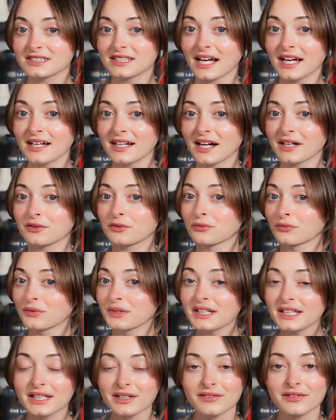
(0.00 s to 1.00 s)
I
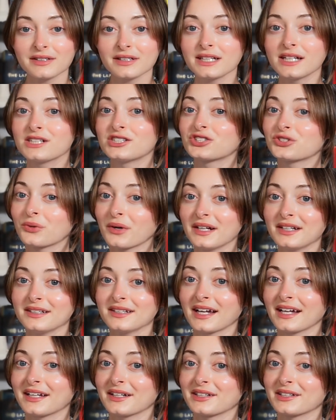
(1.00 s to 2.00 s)
really enjoyed, and
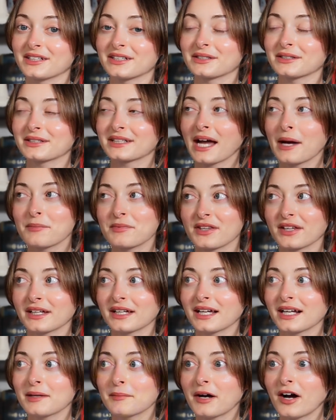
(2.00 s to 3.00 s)
I kept
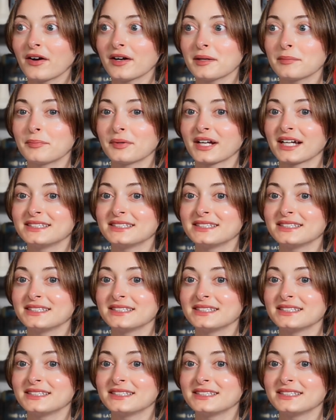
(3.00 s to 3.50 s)
thinking about it, but I